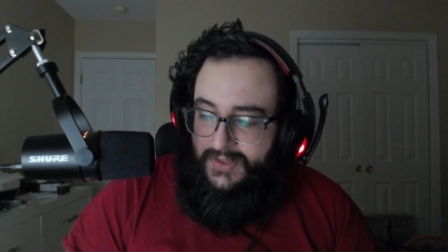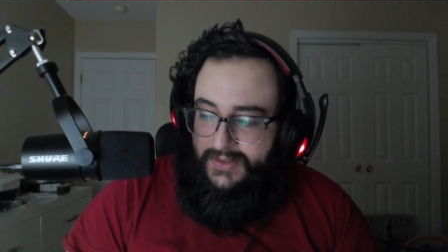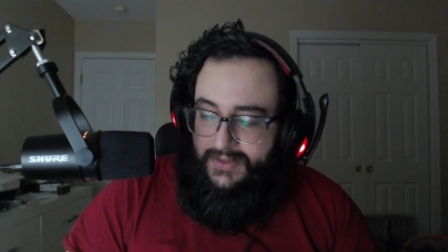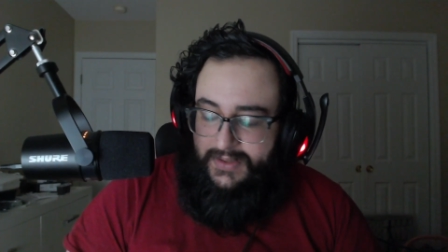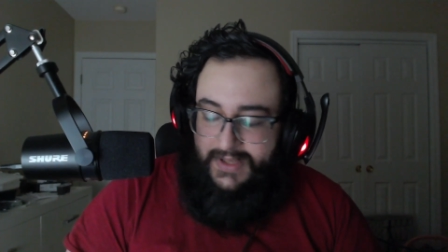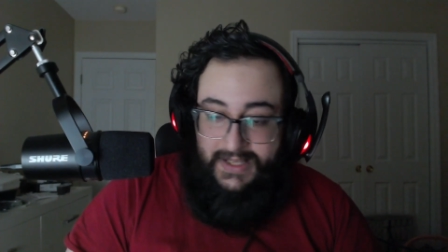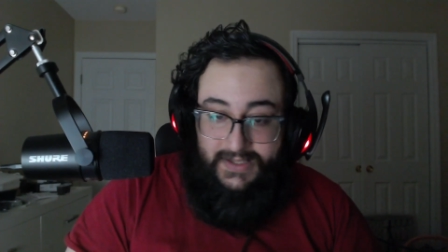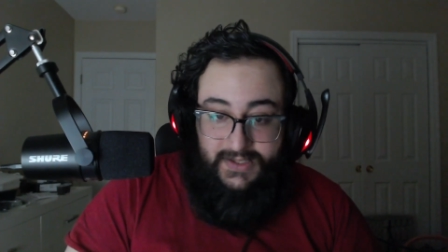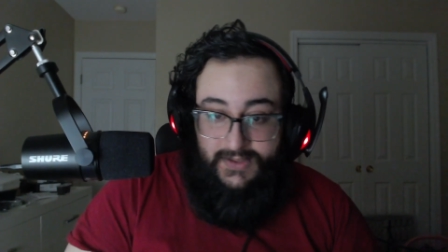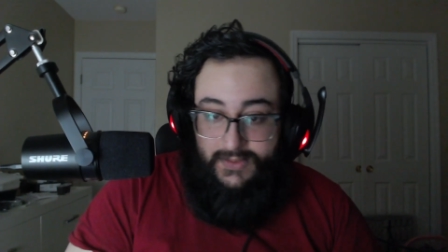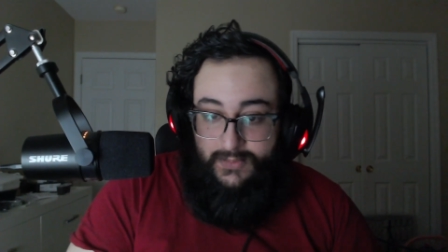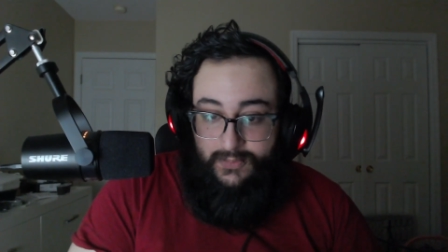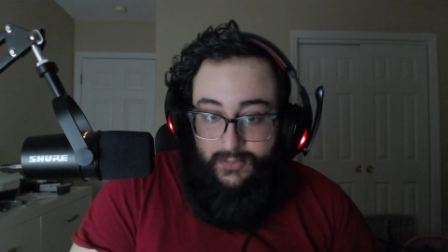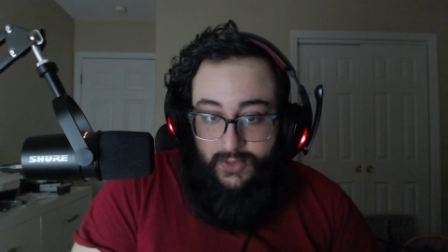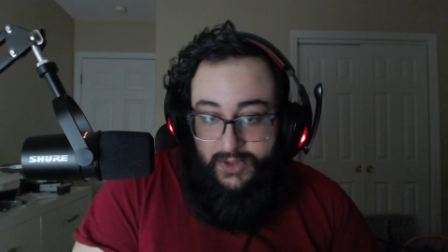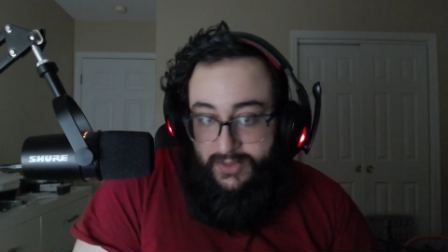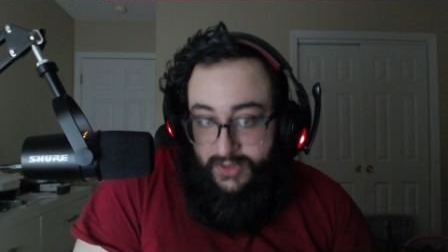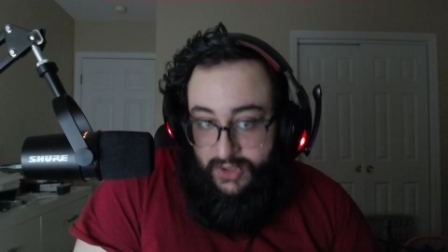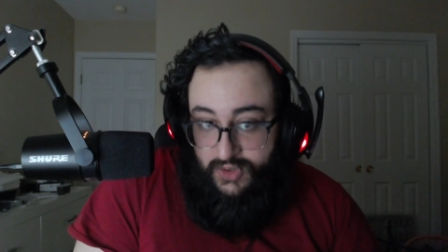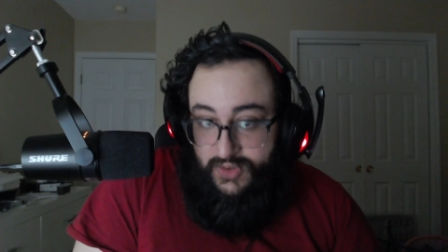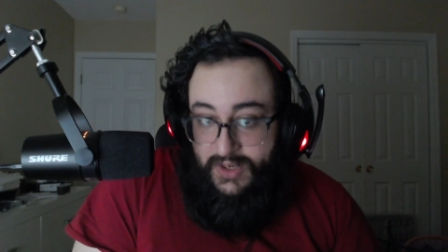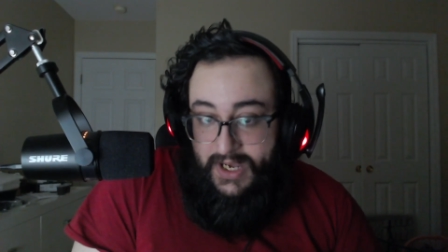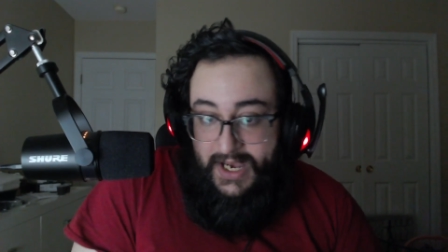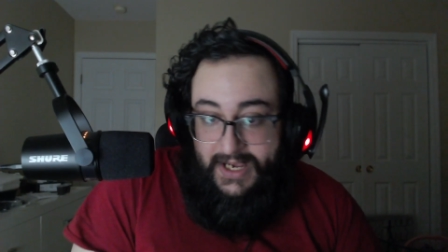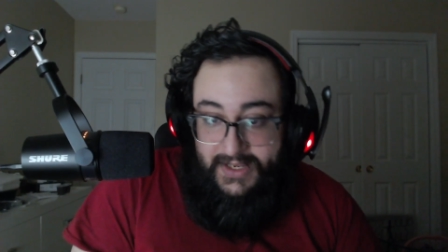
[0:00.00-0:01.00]
and that's
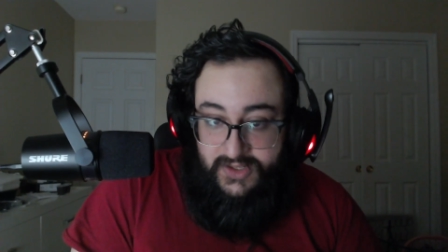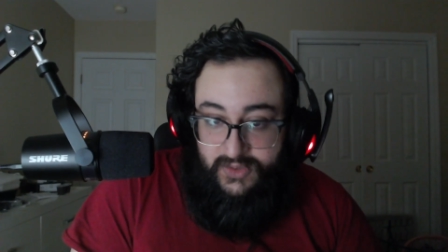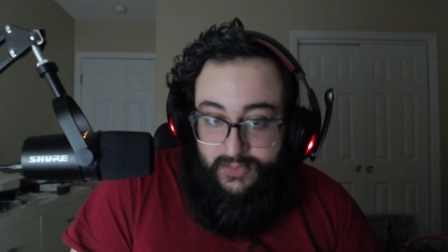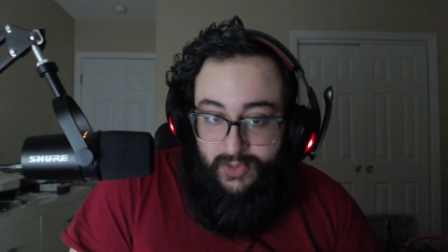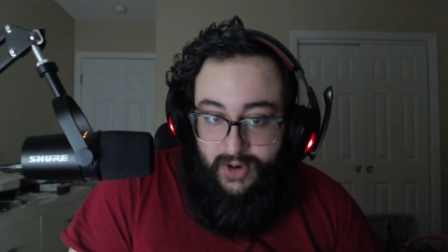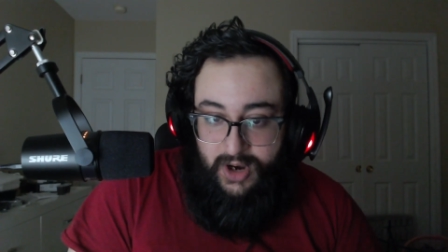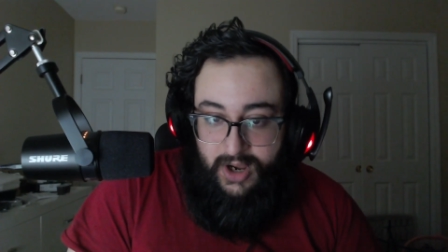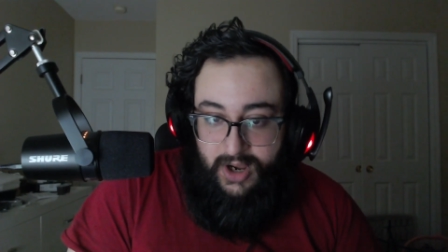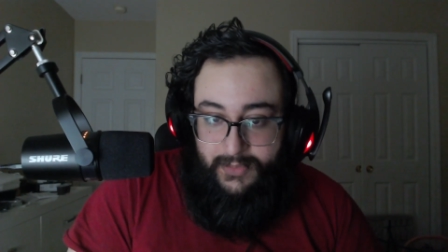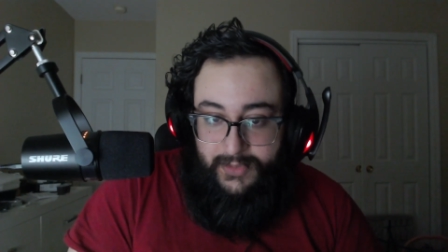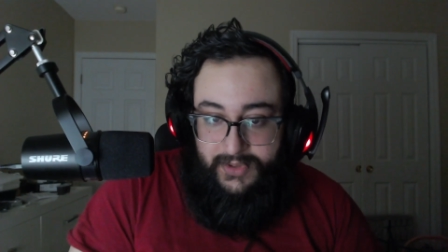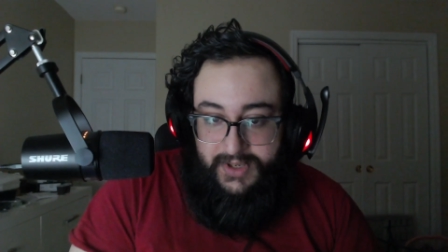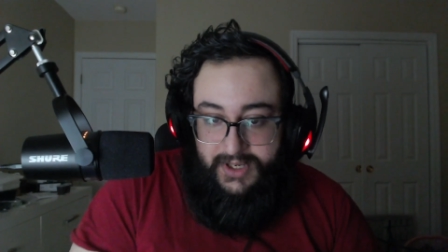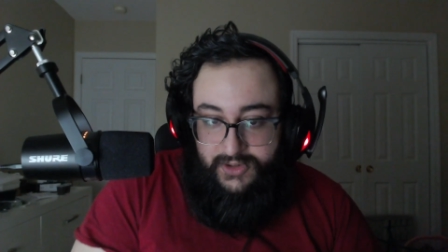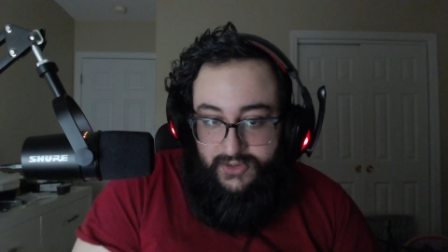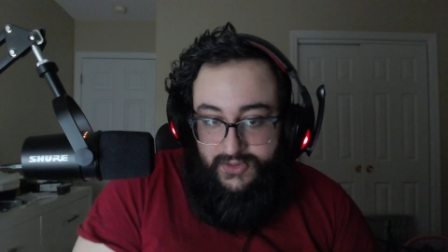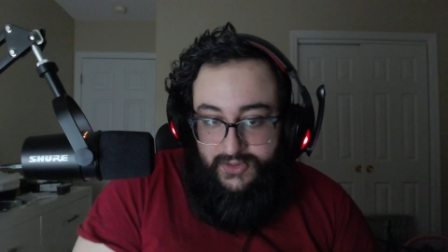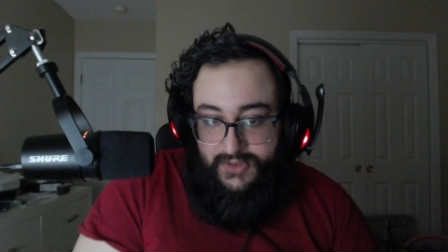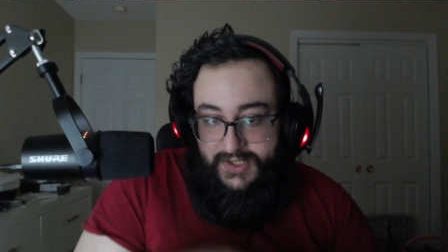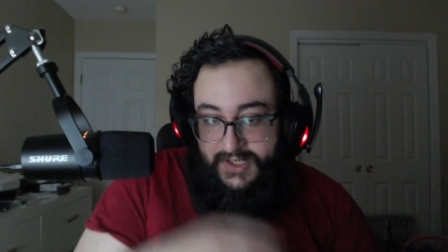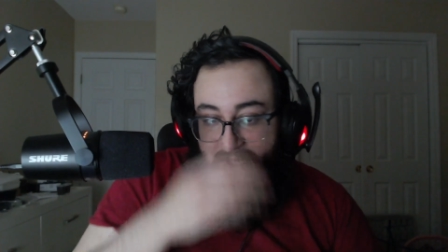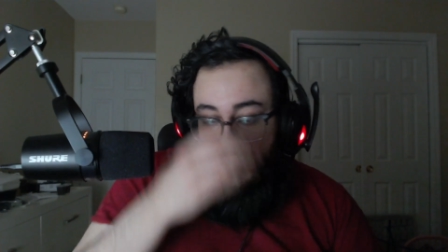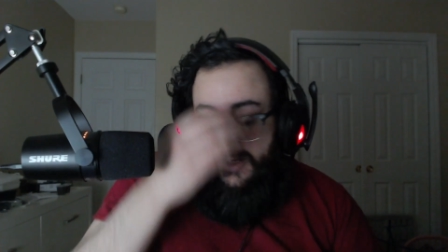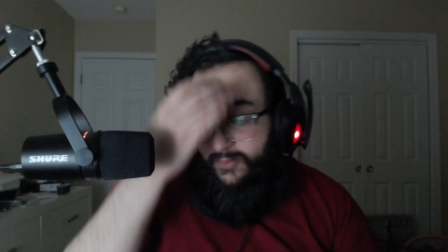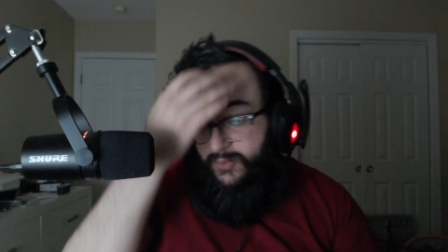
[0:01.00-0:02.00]
what you guys are probably
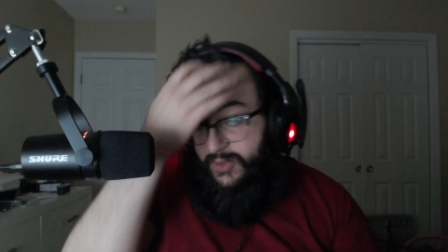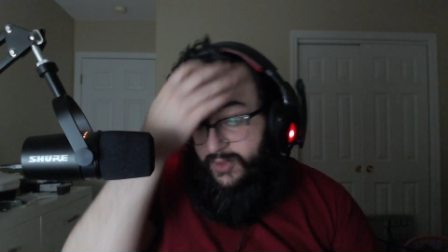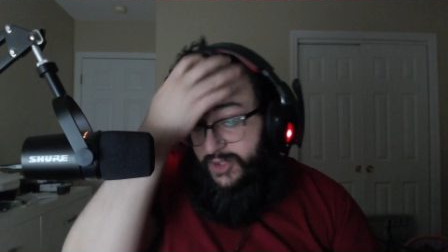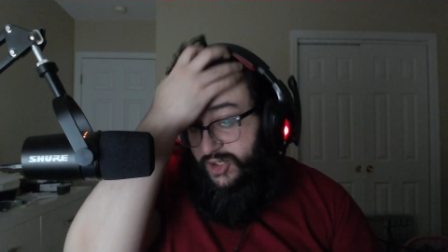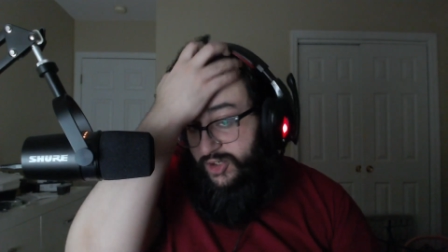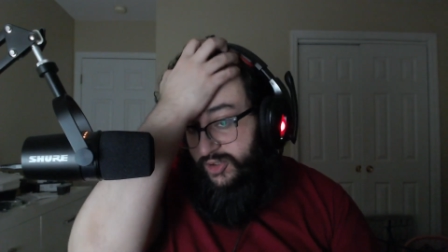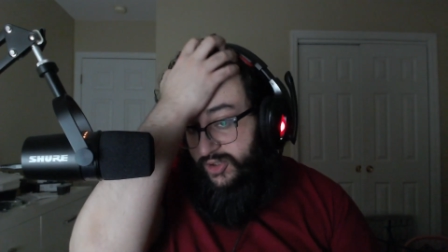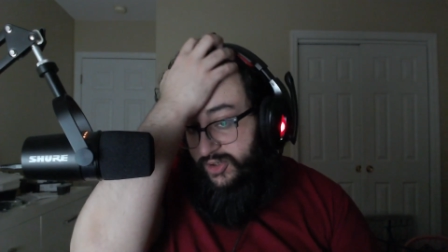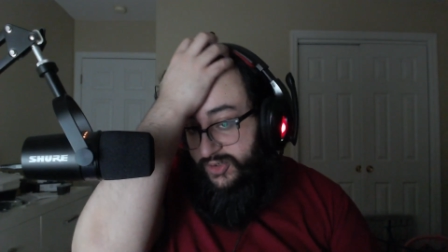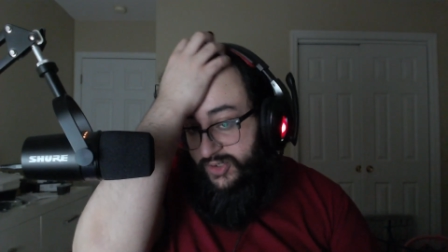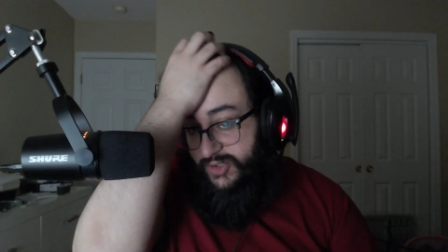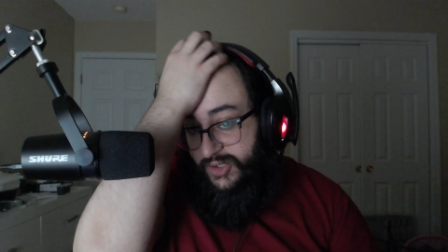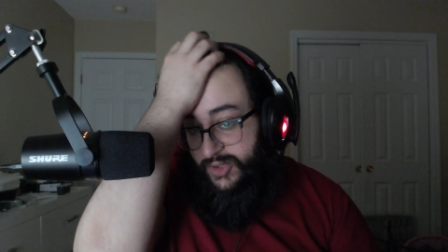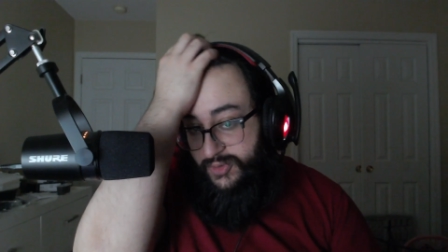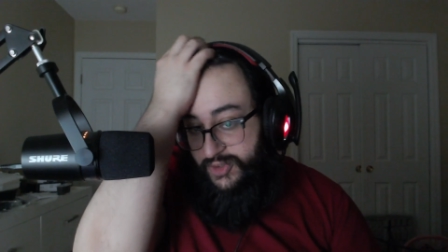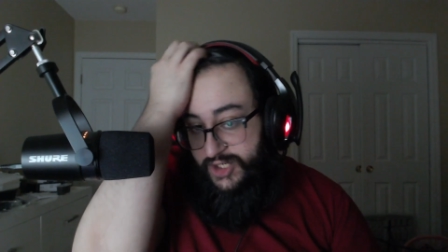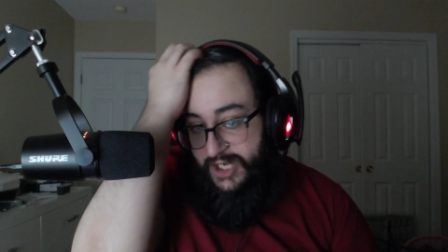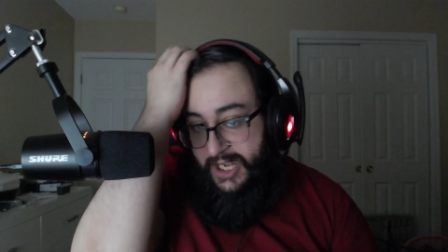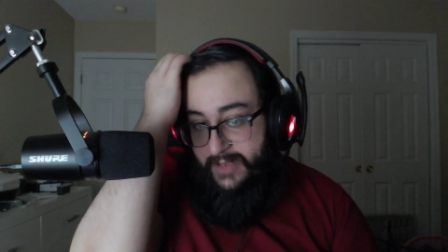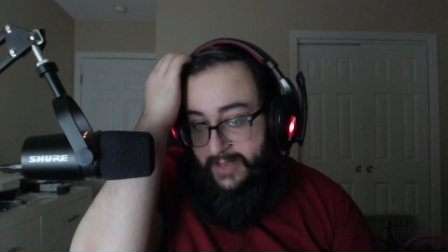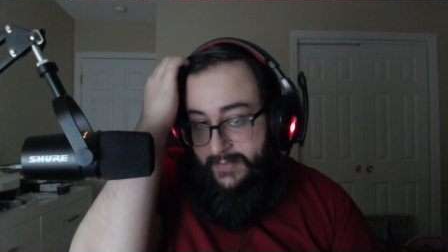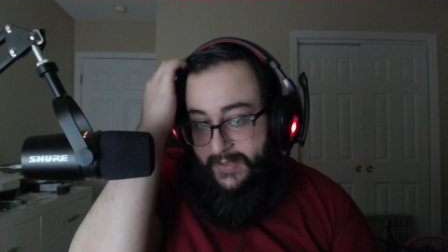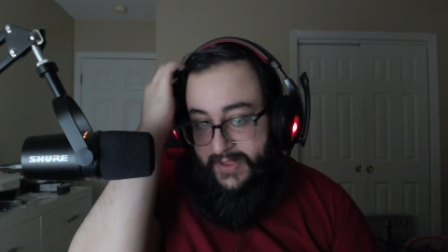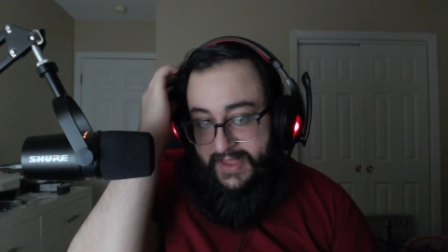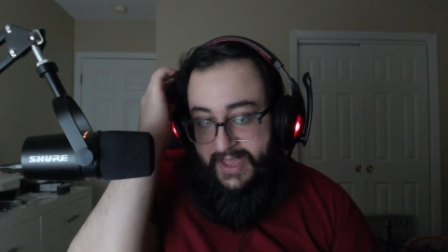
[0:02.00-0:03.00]
interested in. Which you, there's no
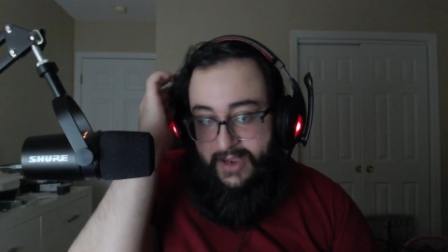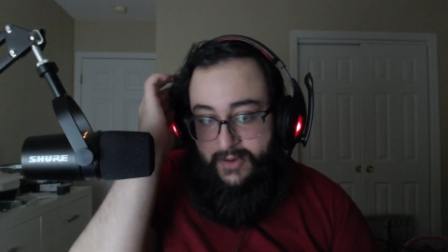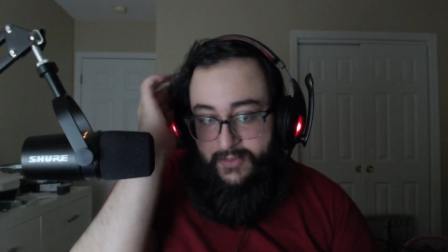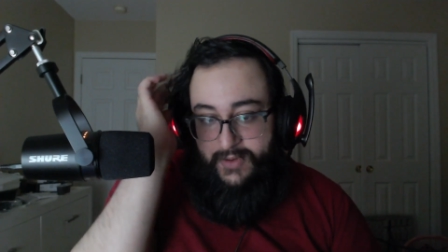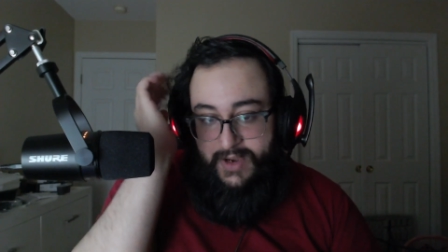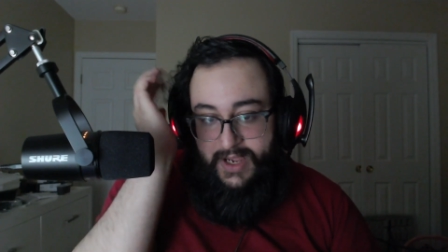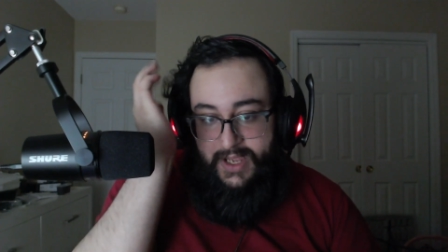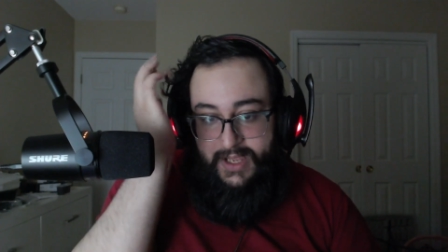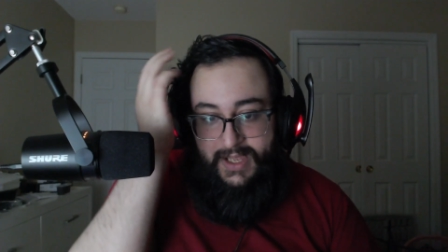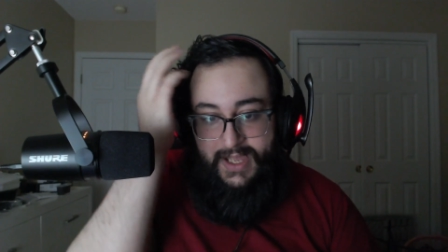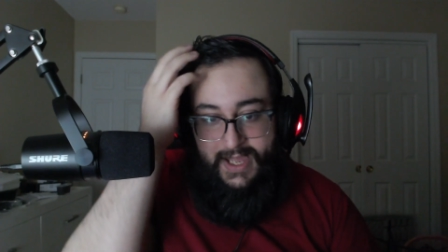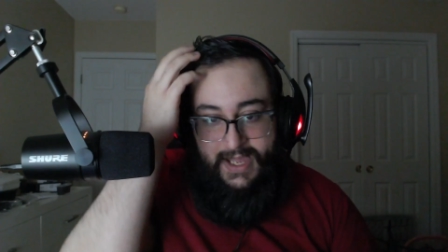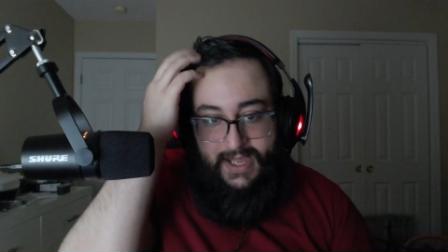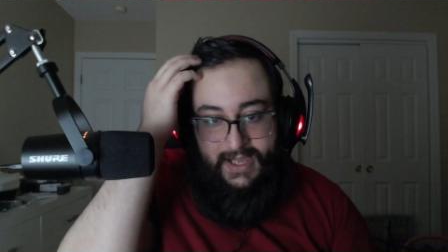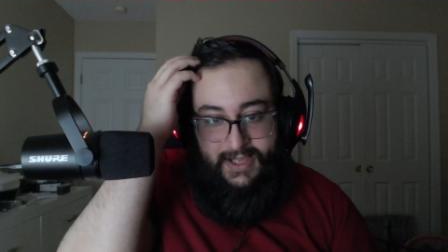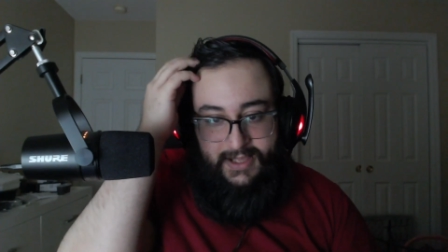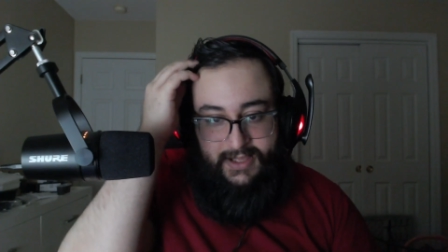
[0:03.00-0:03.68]
shame in that, right?